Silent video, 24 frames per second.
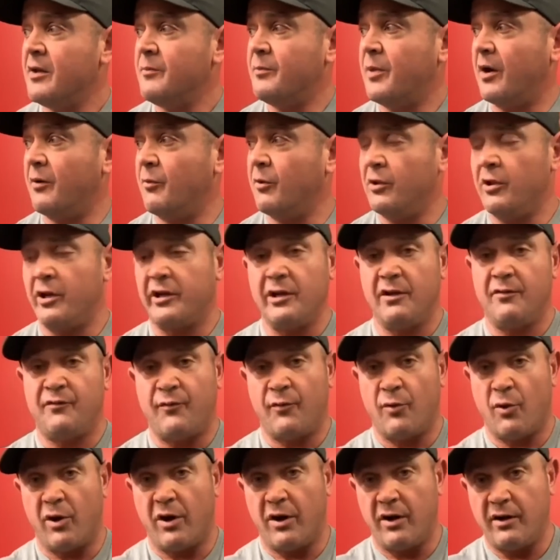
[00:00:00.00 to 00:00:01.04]
But we're looking
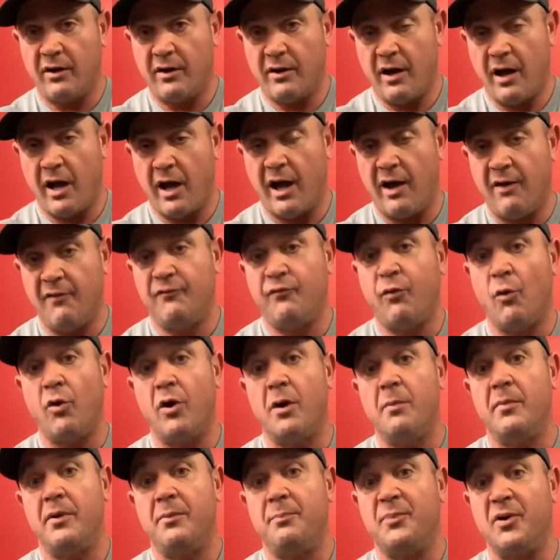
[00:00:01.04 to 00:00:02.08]
for uh,
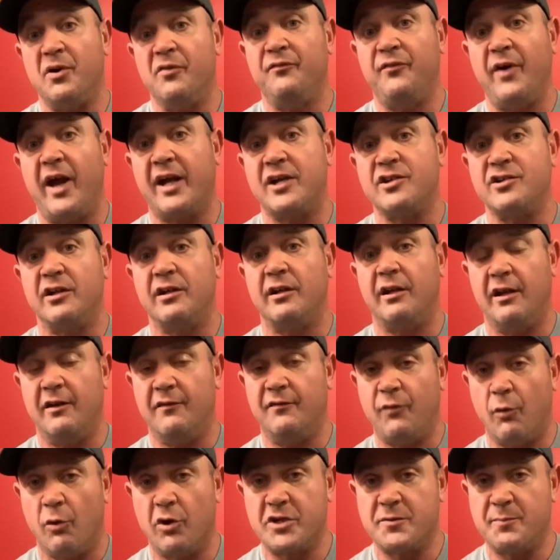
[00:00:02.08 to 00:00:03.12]
form, perfection, and
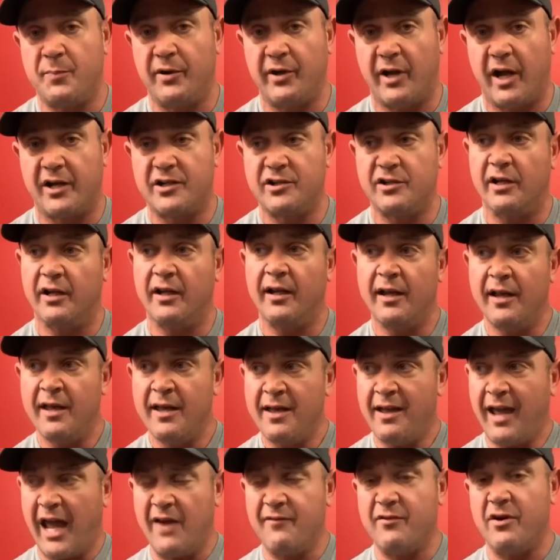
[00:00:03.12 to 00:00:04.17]
force production.
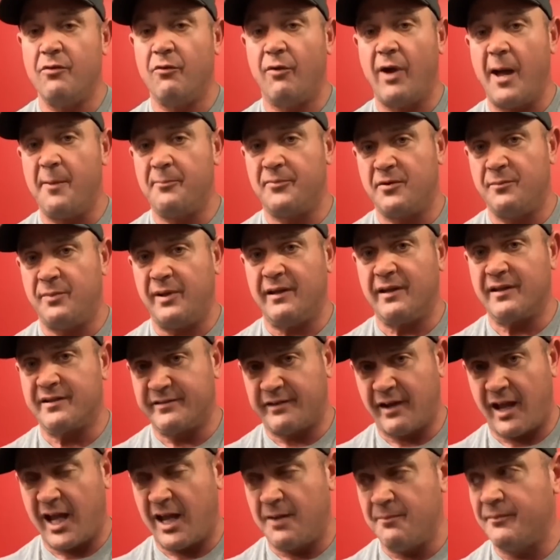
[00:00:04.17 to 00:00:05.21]
Every rep to be the
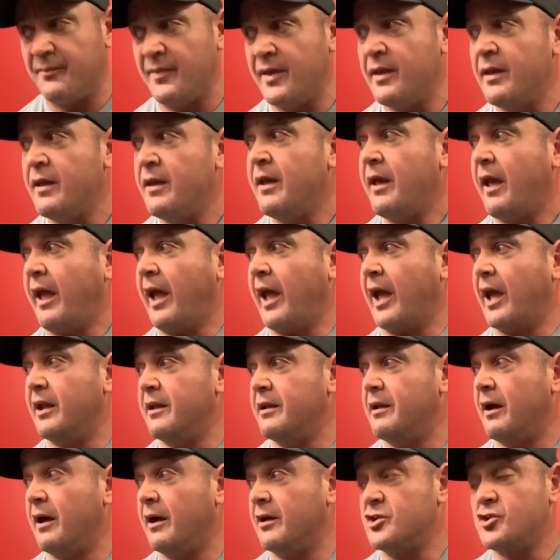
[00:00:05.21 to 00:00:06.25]
same,
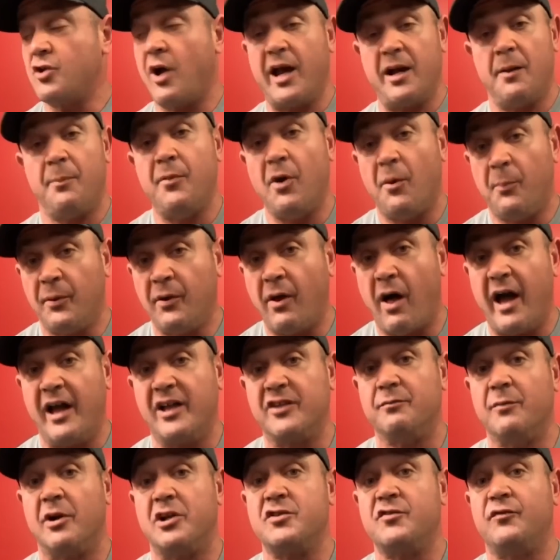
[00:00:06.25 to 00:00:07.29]
and uh, try to apply
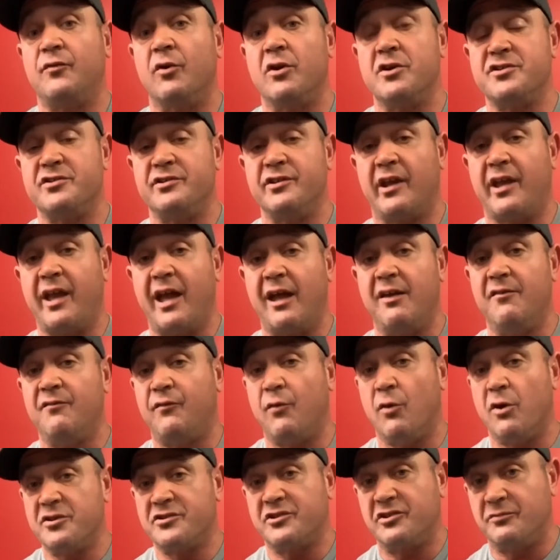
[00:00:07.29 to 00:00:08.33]
as much force as you can.
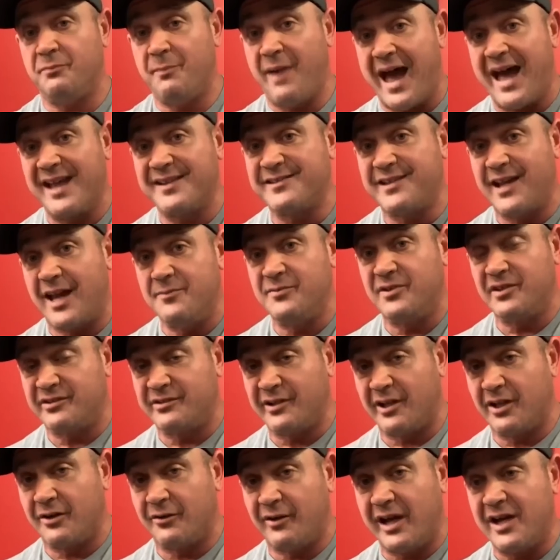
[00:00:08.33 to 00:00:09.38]
Force is mass times
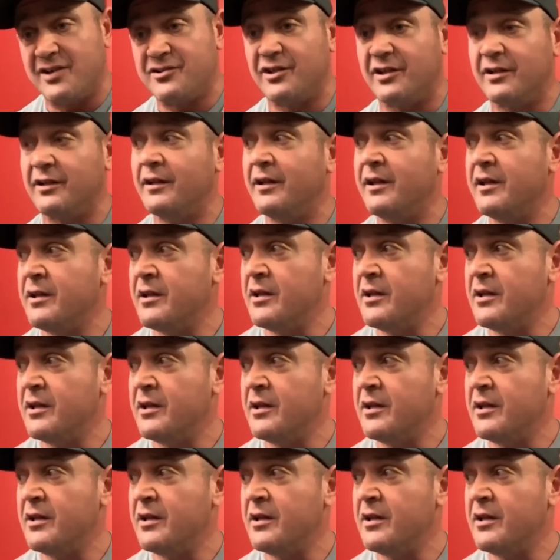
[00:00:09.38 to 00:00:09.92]
acceleration.